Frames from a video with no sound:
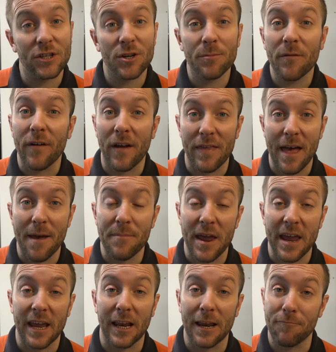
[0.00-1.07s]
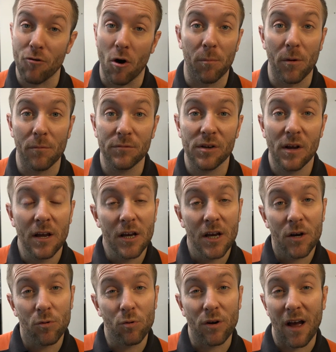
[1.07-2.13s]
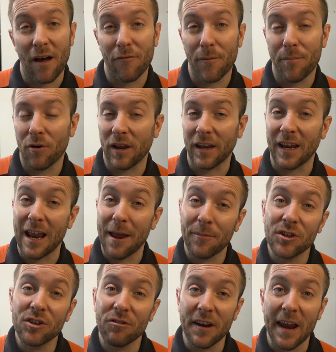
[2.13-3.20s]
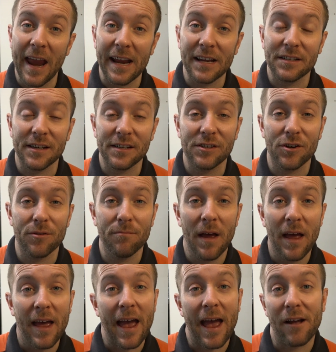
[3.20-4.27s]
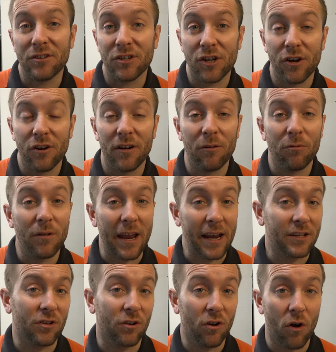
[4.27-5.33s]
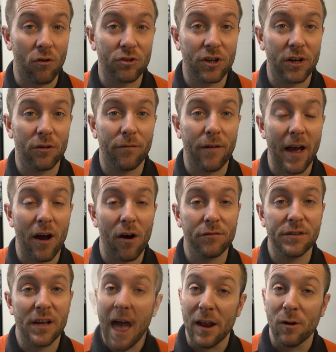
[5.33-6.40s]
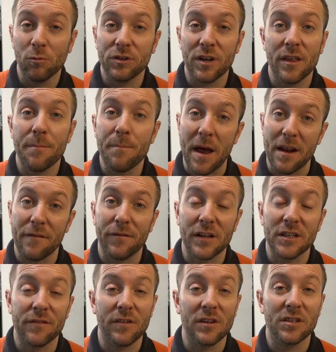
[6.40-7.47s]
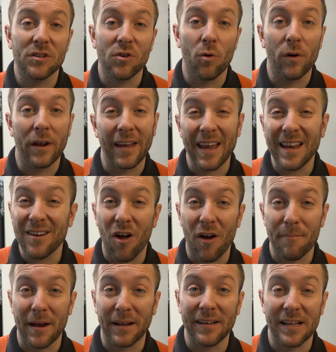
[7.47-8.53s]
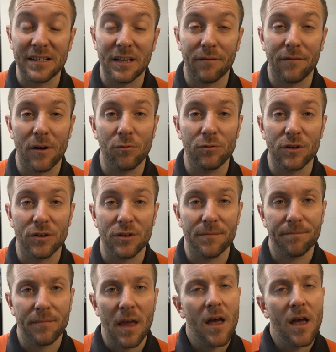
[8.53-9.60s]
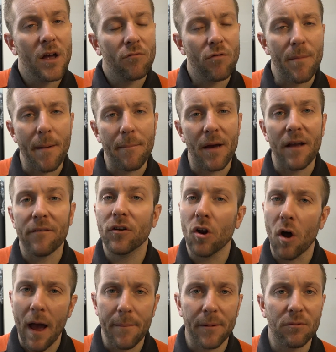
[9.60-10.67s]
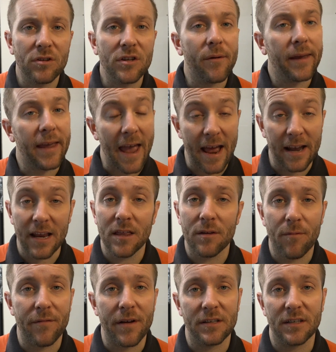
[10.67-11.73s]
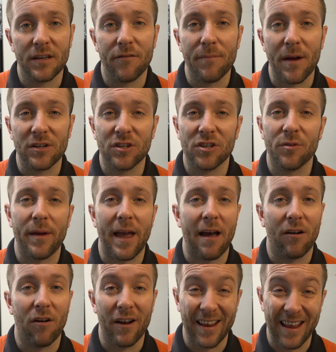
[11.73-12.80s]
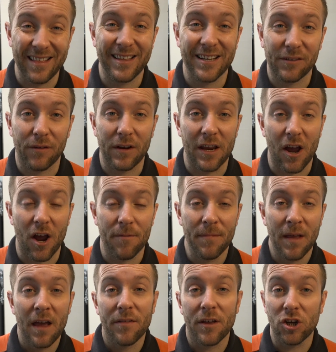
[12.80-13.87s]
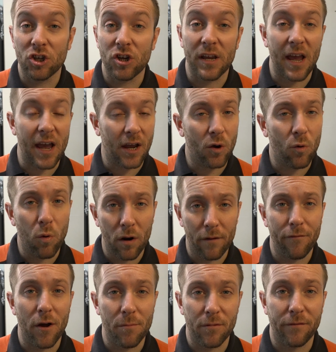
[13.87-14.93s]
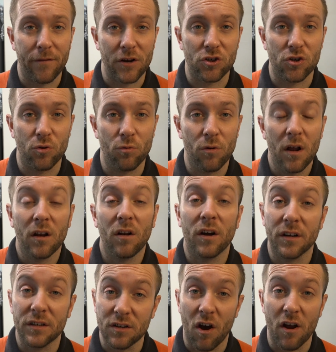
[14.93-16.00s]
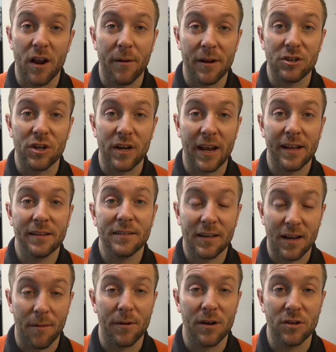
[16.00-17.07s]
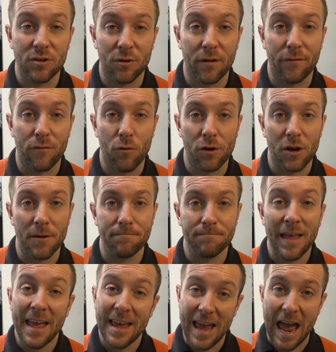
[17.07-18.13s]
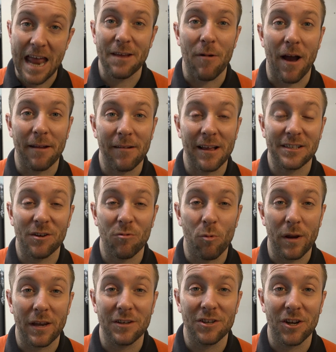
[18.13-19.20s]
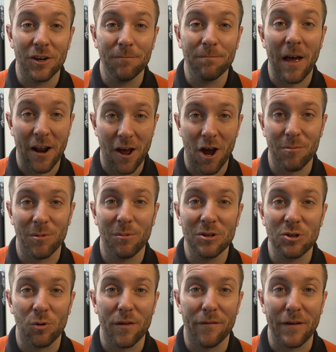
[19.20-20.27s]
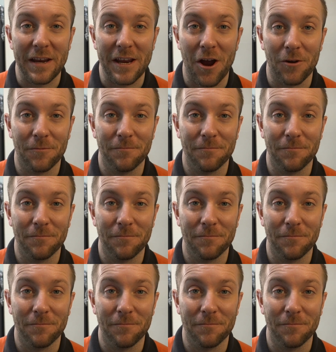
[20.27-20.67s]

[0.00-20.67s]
to prevent there being any problems. We'll cover putting inhibitor in your heating system, how to cure little leaks on lock shield valves, and also the benefits of installing inline magnetic filters. Remember, if you're not happy with doing any of the preventative measures that we outlined in this video, then you should get a qualified professional like a dyno engineer to come in and do it for you. Anyway, let's see what we can do, and I hope you enjoy the video.